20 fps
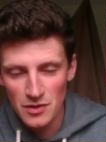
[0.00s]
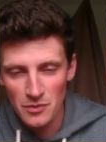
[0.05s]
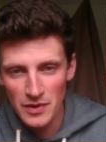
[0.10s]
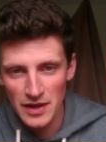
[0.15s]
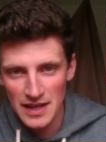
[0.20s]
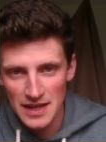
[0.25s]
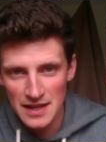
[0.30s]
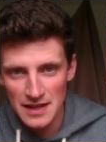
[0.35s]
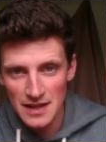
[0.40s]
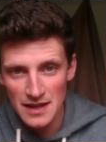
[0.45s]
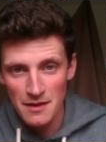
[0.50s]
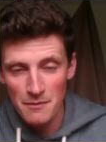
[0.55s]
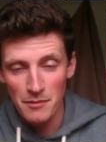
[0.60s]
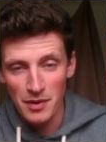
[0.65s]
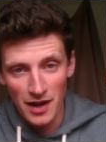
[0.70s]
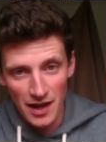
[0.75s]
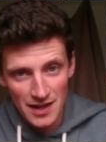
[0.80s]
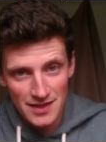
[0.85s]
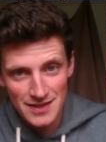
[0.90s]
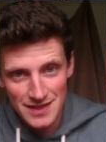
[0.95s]
when he
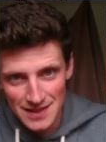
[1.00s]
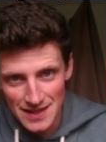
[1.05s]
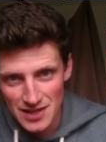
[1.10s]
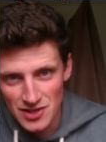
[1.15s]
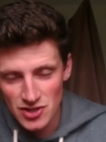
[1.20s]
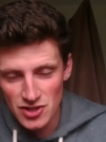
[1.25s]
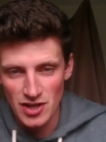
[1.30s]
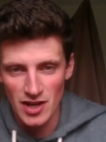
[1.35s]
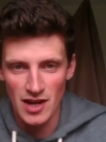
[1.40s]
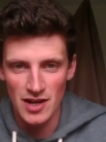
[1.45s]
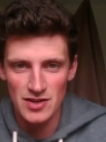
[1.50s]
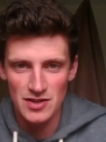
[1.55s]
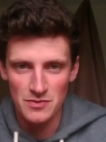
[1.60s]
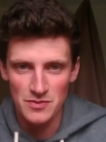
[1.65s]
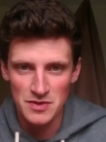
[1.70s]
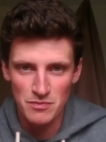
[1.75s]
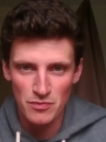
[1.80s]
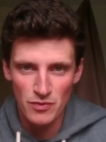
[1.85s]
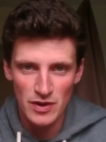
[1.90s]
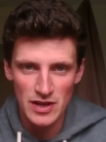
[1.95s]
planted this church and was
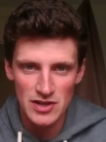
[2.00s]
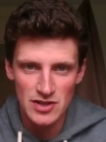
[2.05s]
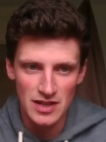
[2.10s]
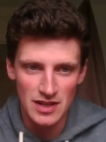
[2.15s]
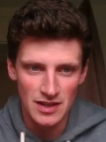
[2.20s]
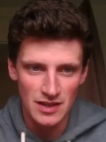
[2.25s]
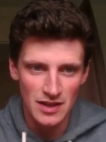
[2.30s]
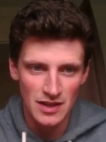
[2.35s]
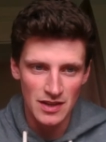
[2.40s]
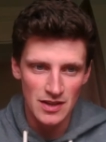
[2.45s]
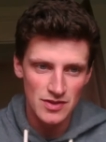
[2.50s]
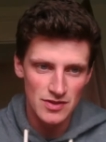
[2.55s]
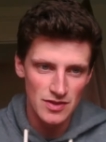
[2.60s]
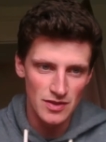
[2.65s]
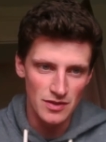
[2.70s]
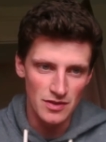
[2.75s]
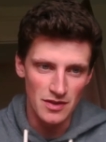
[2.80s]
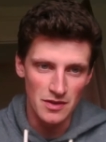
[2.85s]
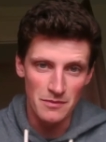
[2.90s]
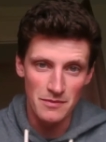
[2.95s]
preaching
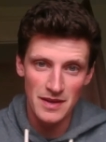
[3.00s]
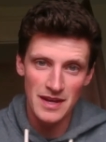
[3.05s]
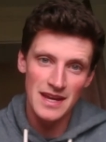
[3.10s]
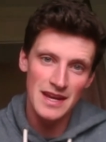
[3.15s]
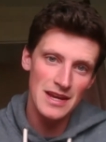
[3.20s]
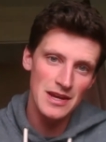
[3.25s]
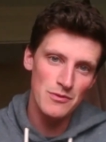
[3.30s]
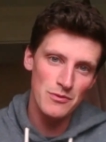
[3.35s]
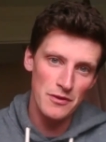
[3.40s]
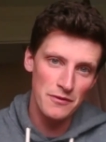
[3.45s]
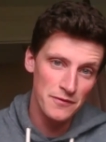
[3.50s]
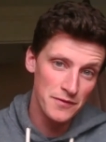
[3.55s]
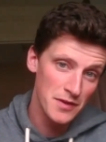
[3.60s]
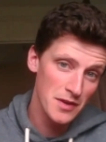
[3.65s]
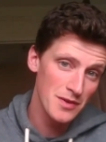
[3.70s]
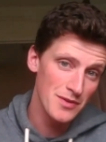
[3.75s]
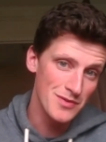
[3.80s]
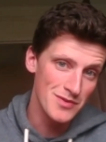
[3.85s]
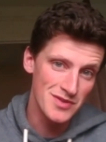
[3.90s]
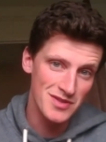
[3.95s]
to them, he
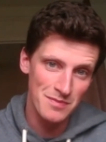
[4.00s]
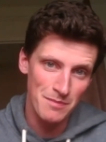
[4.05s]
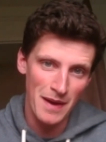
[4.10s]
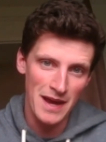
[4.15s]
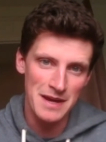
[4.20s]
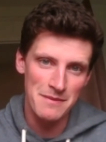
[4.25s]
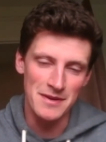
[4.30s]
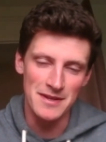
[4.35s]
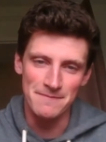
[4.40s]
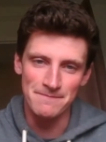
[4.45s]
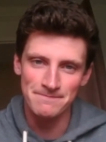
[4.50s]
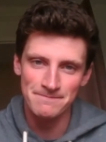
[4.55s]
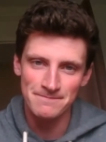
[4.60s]
refused payment.